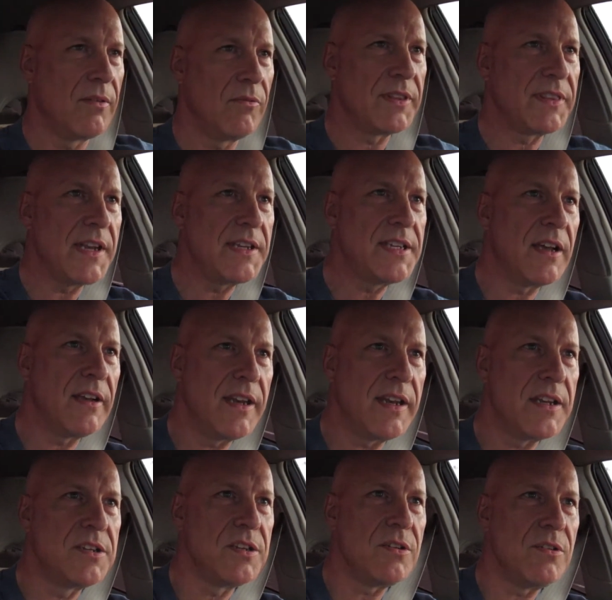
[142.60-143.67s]
What they tell you
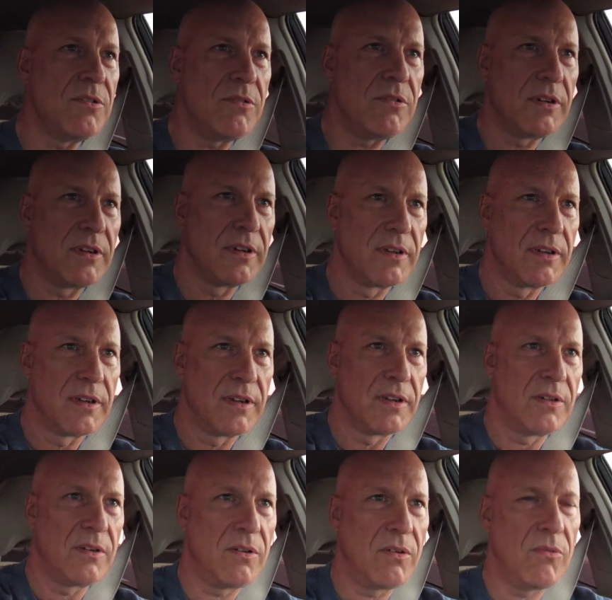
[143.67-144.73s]
to do
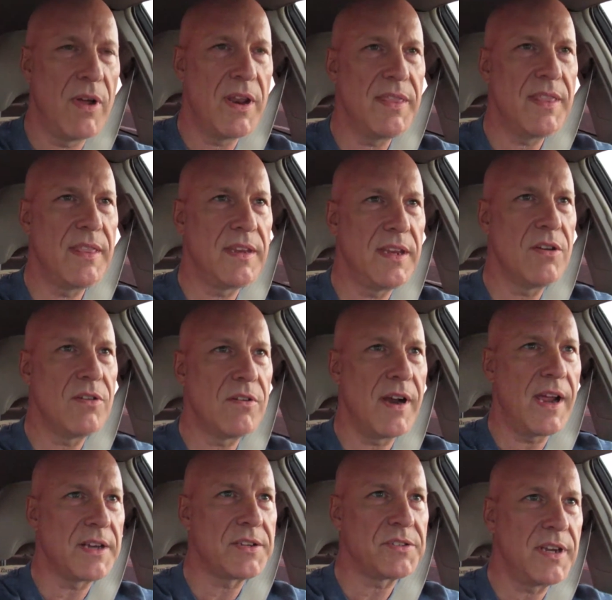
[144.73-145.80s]
when you're
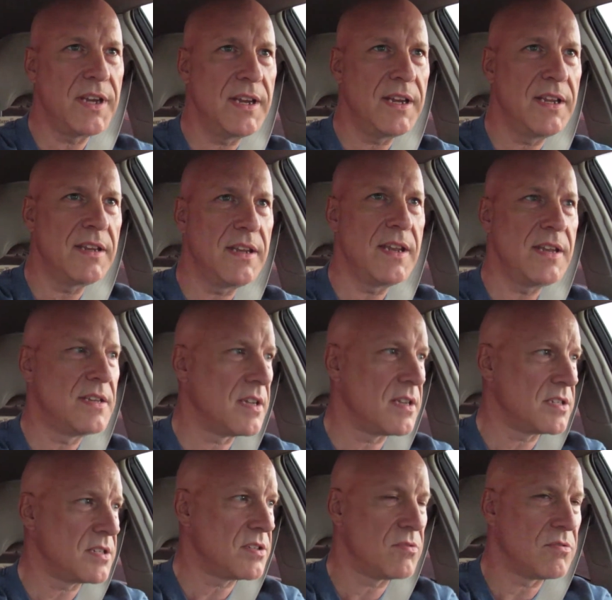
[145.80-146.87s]
actually in a
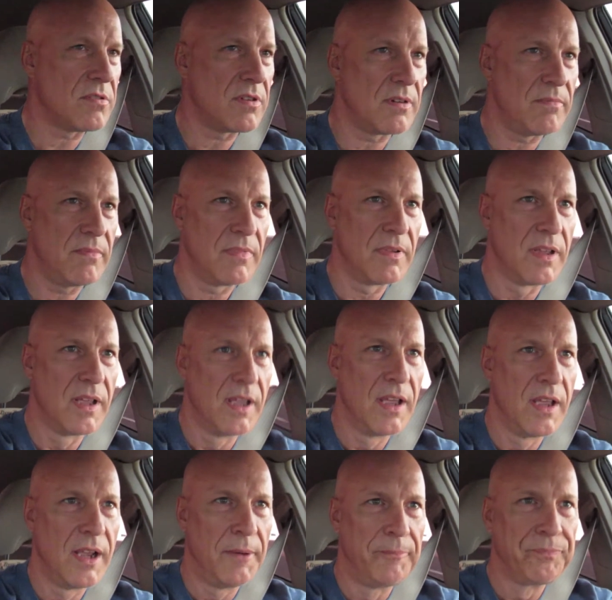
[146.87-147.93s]
dust
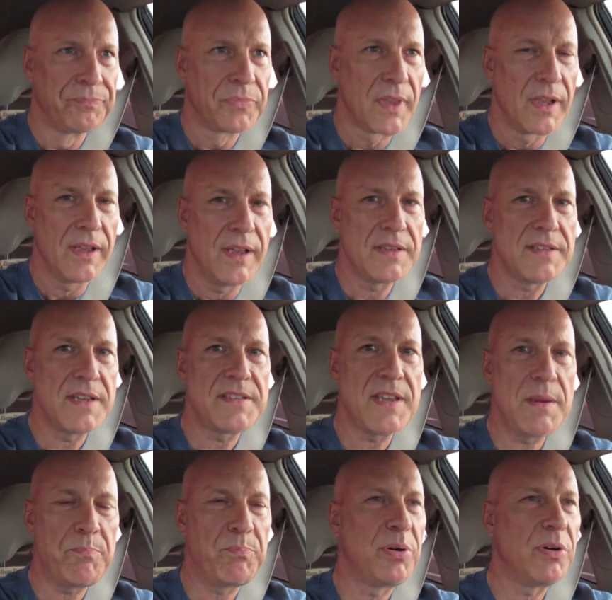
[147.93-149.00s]
storm is they
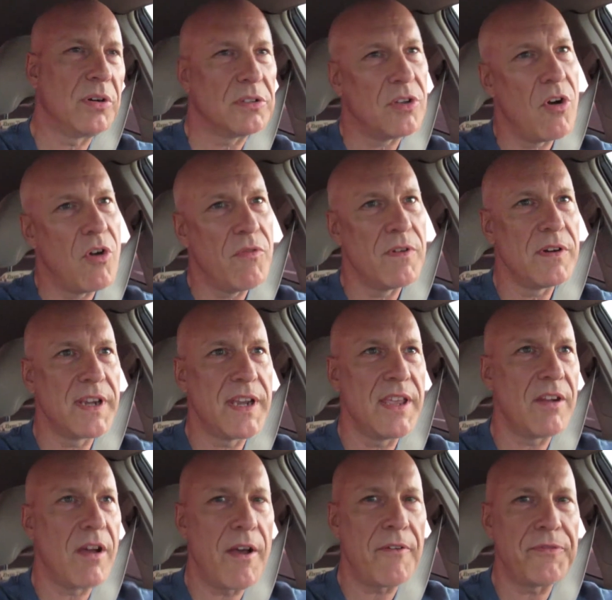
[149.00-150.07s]
say pull over,
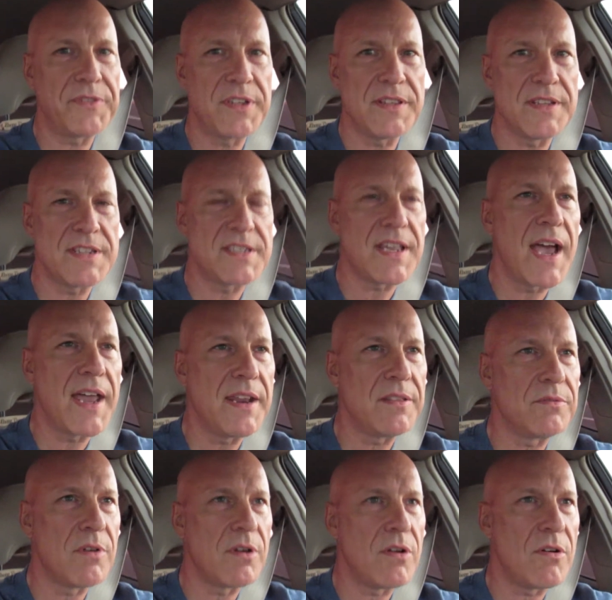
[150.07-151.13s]
get off to the side of
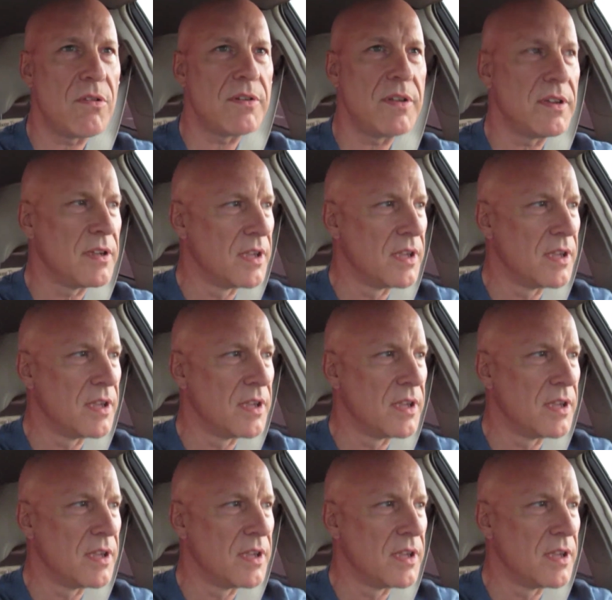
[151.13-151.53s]
the road,